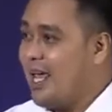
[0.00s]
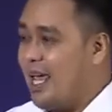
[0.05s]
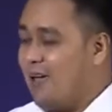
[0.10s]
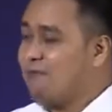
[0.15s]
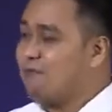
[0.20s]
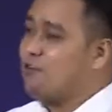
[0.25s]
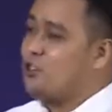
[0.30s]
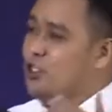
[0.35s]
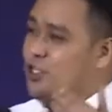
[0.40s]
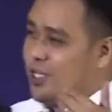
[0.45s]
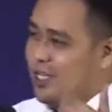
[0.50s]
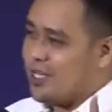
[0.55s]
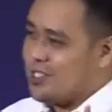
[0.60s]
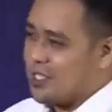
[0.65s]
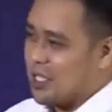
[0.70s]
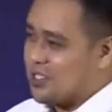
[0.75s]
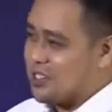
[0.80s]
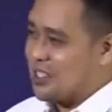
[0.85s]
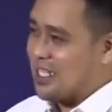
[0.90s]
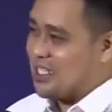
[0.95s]
If
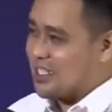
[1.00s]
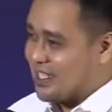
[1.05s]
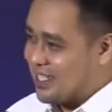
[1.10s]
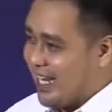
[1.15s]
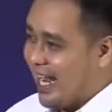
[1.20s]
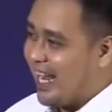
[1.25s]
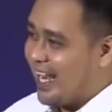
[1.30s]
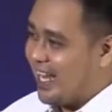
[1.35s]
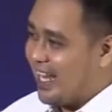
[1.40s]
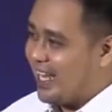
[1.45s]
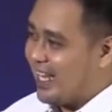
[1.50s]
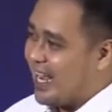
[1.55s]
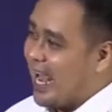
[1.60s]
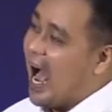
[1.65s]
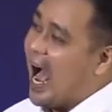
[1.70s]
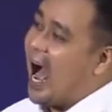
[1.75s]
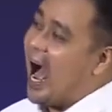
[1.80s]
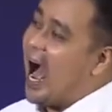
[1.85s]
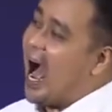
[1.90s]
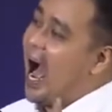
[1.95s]
Jesus is saying,
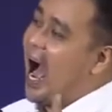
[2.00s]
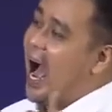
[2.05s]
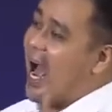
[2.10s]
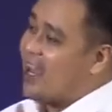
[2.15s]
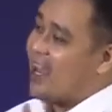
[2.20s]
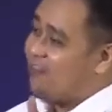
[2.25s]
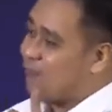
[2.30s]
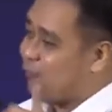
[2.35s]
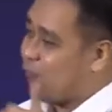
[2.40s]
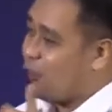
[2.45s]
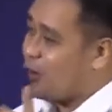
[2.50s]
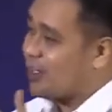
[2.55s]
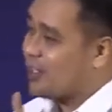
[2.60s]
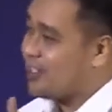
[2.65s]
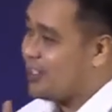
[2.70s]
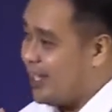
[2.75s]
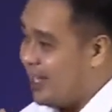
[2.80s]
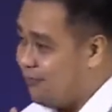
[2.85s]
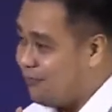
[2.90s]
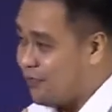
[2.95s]
"I
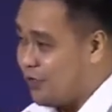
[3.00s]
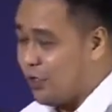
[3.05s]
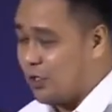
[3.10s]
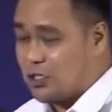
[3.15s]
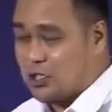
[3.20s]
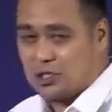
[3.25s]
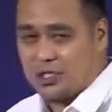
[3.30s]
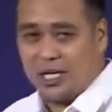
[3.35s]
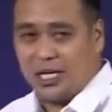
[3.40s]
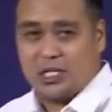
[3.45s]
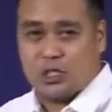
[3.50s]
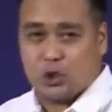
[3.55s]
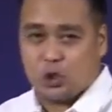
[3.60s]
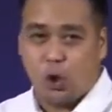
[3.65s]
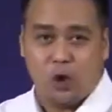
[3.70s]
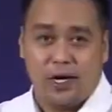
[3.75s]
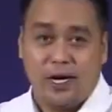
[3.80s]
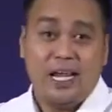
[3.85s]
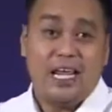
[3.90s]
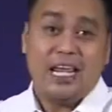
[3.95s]
forgive your sins,"
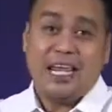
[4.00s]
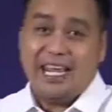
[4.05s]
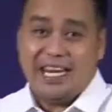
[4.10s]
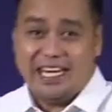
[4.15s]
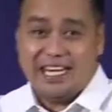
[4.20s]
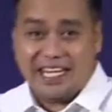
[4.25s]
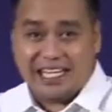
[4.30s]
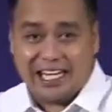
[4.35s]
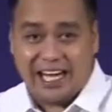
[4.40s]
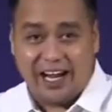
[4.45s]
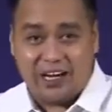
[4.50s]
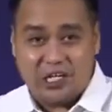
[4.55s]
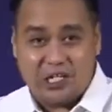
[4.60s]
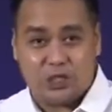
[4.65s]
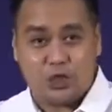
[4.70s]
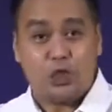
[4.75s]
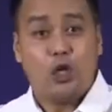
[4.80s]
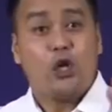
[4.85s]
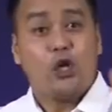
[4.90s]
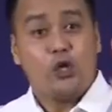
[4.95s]
or he
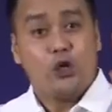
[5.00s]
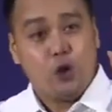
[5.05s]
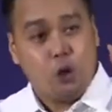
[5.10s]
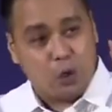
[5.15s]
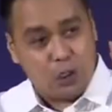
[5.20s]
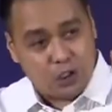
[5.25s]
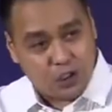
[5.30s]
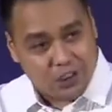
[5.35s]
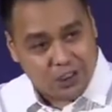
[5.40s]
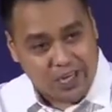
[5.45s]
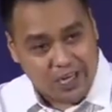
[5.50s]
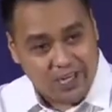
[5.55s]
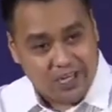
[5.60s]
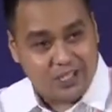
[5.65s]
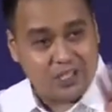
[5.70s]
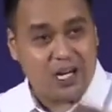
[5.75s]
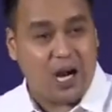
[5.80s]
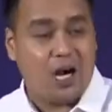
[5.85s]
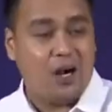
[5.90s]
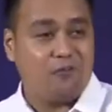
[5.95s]
declares, "Your
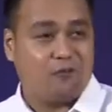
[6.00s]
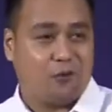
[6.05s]
sins are